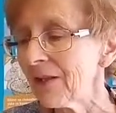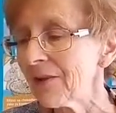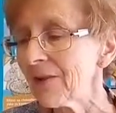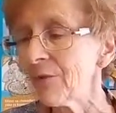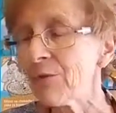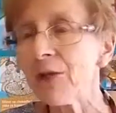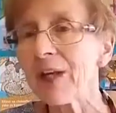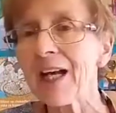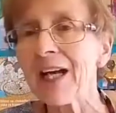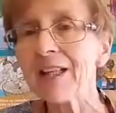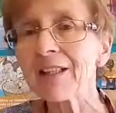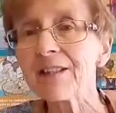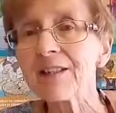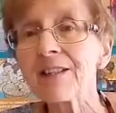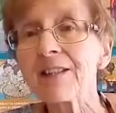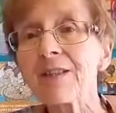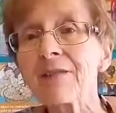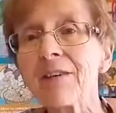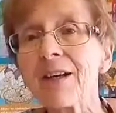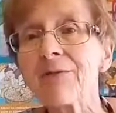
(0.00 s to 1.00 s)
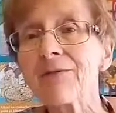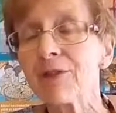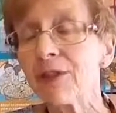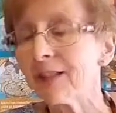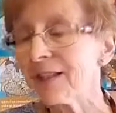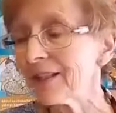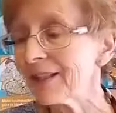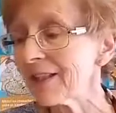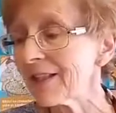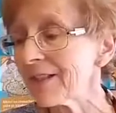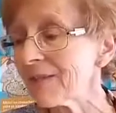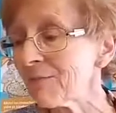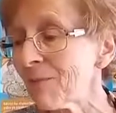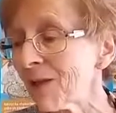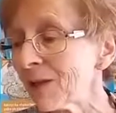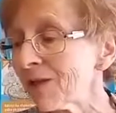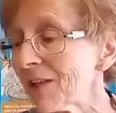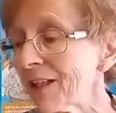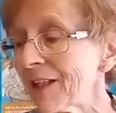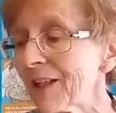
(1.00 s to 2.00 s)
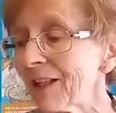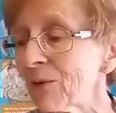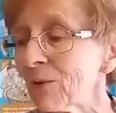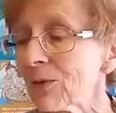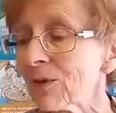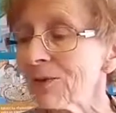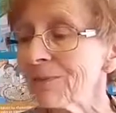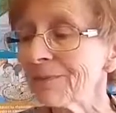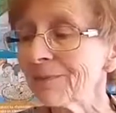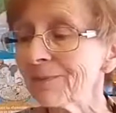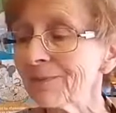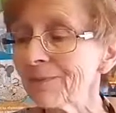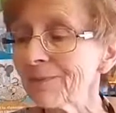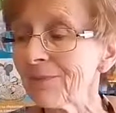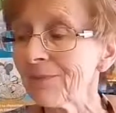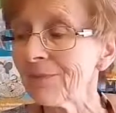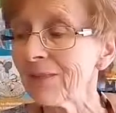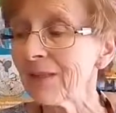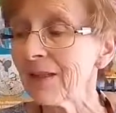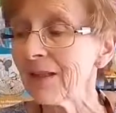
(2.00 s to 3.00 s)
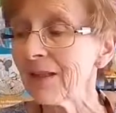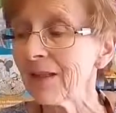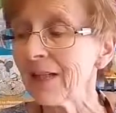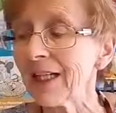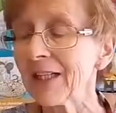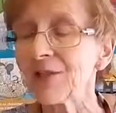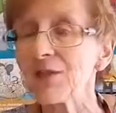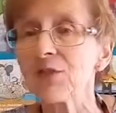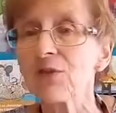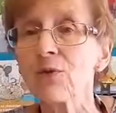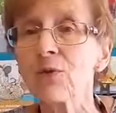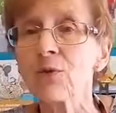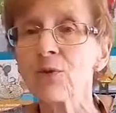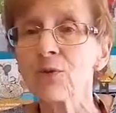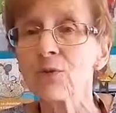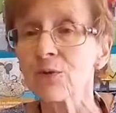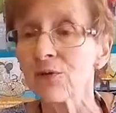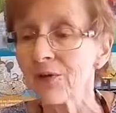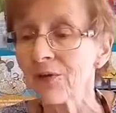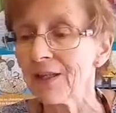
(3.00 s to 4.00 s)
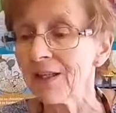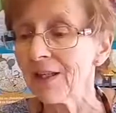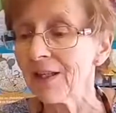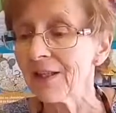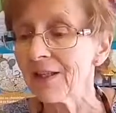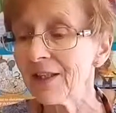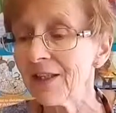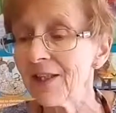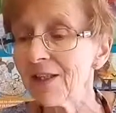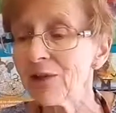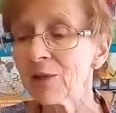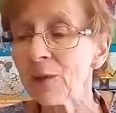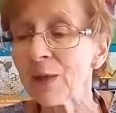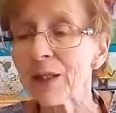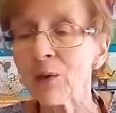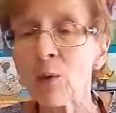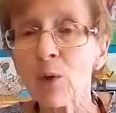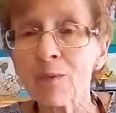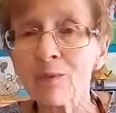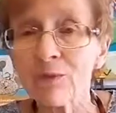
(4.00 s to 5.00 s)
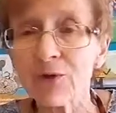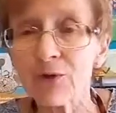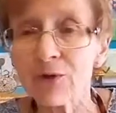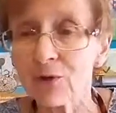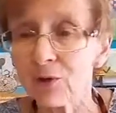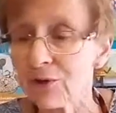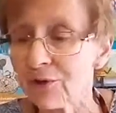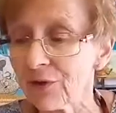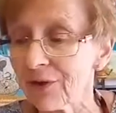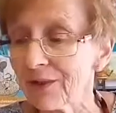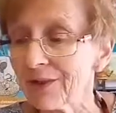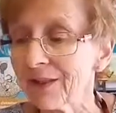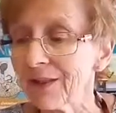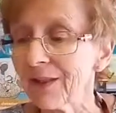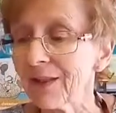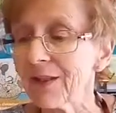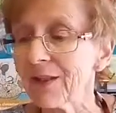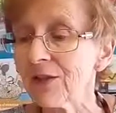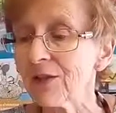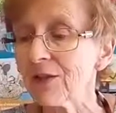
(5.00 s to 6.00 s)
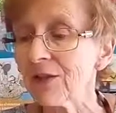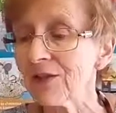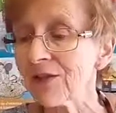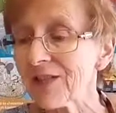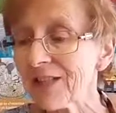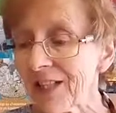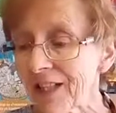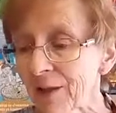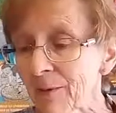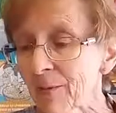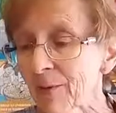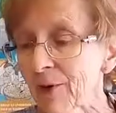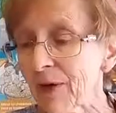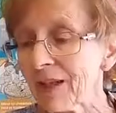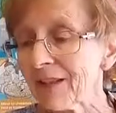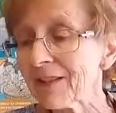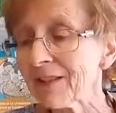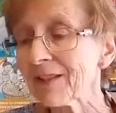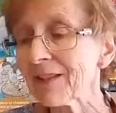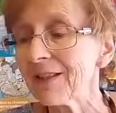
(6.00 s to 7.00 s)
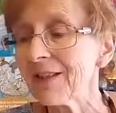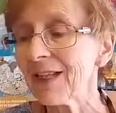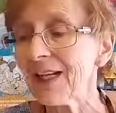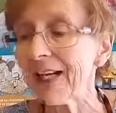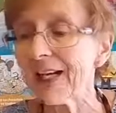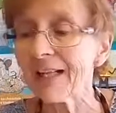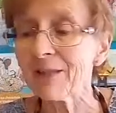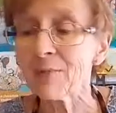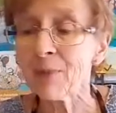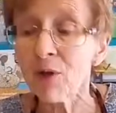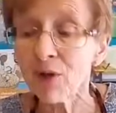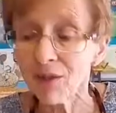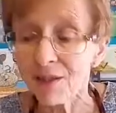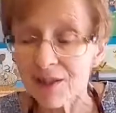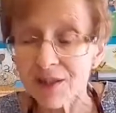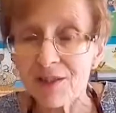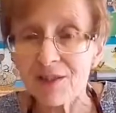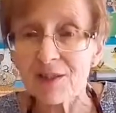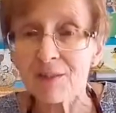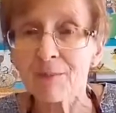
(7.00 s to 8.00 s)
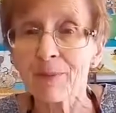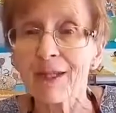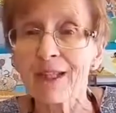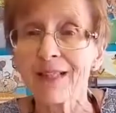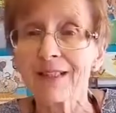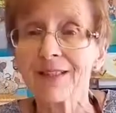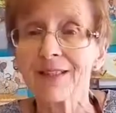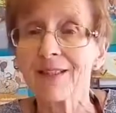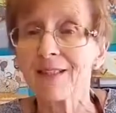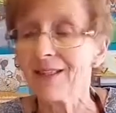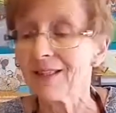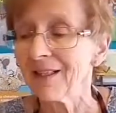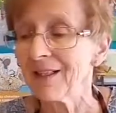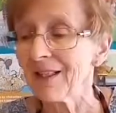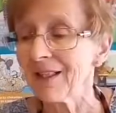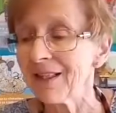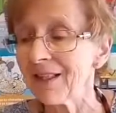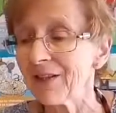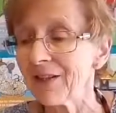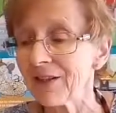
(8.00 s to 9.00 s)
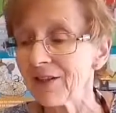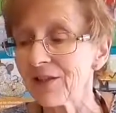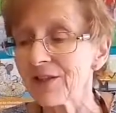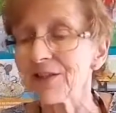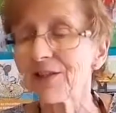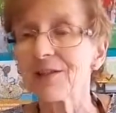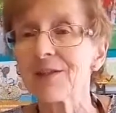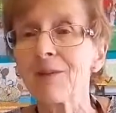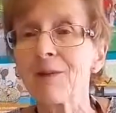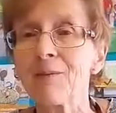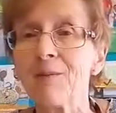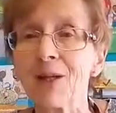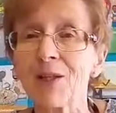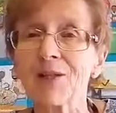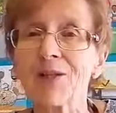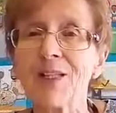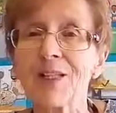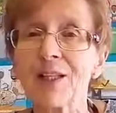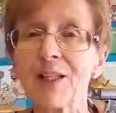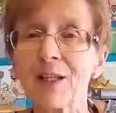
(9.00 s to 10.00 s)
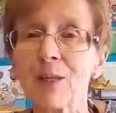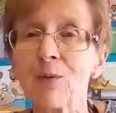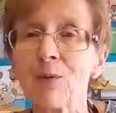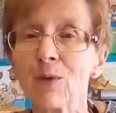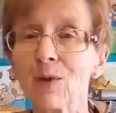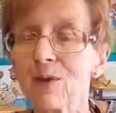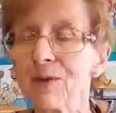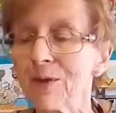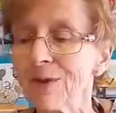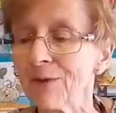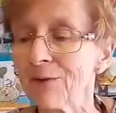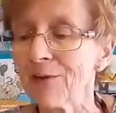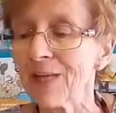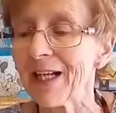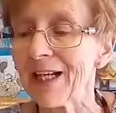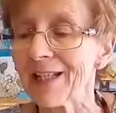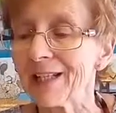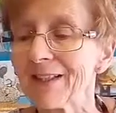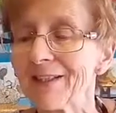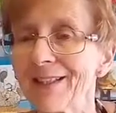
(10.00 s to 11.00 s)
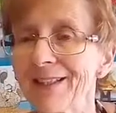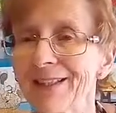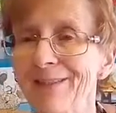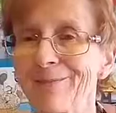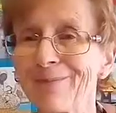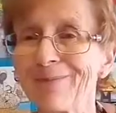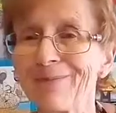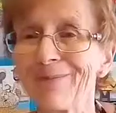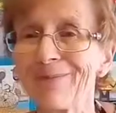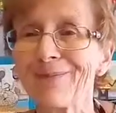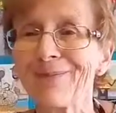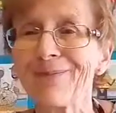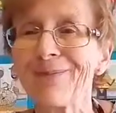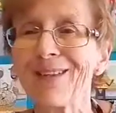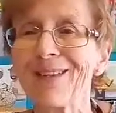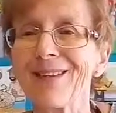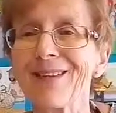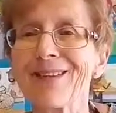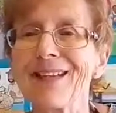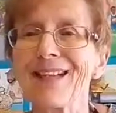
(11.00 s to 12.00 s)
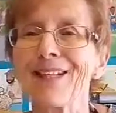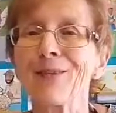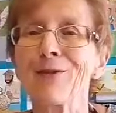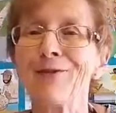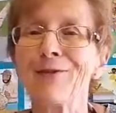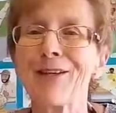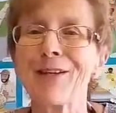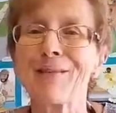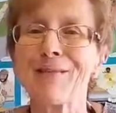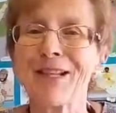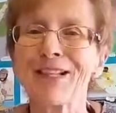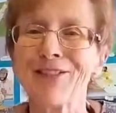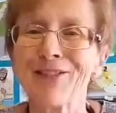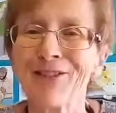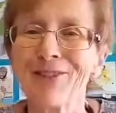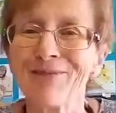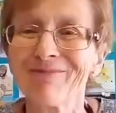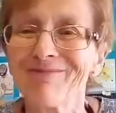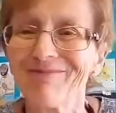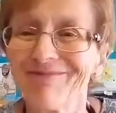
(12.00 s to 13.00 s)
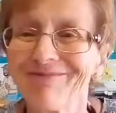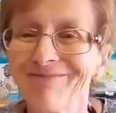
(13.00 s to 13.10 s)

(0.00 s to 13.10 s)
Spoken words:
The reality of Africa is multilingual, and schools need to equip children to celebrate and participate in this multilingual reality. Thank you very much.